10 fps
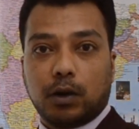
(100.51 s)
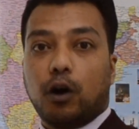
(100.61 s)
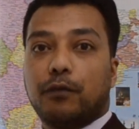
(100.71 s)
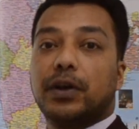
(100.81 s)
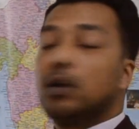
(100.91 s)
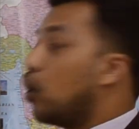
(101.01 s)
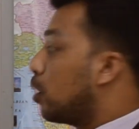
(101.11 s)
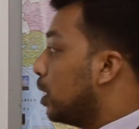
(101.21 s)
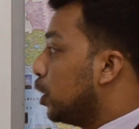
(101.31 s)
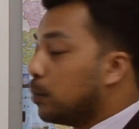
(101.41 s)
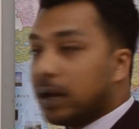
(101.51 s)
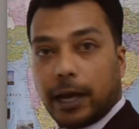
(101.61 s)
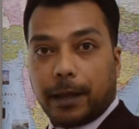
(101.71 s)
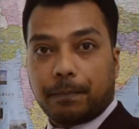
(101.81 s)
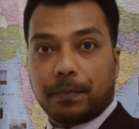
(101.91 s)
of the normal human
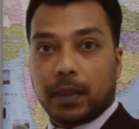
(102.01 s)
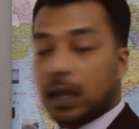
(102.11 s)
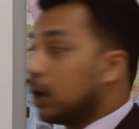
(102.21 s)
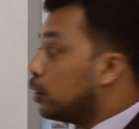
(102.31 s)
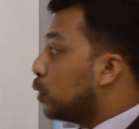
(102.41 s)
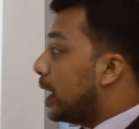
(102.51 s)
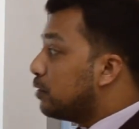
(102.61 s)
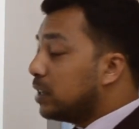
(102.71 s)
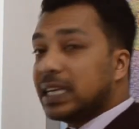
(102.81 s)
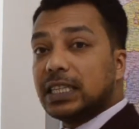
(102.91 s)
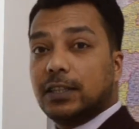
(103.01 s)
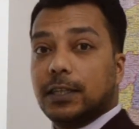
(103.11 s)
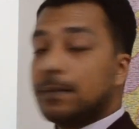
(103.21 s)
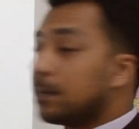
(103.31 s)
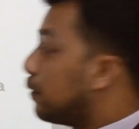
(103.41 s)
eye. So, as you can
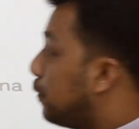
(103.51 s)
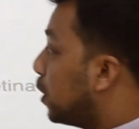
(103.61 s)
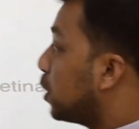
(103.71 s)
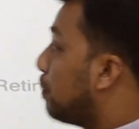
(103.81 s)
see, the first